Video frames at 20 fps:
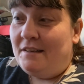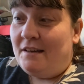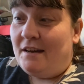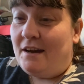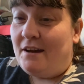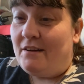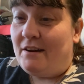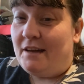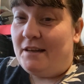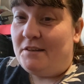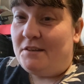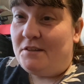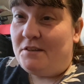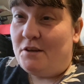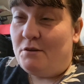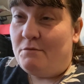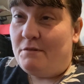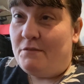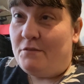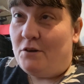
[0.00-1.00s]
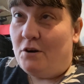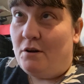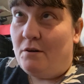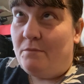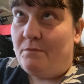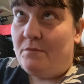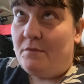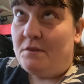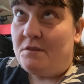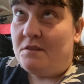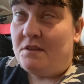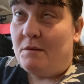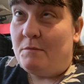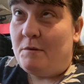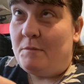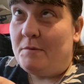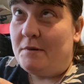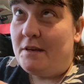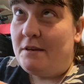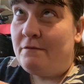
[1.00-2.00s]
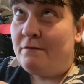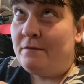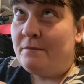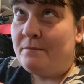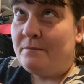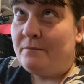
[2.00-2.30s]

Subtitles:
All right, so we've got semi-breve,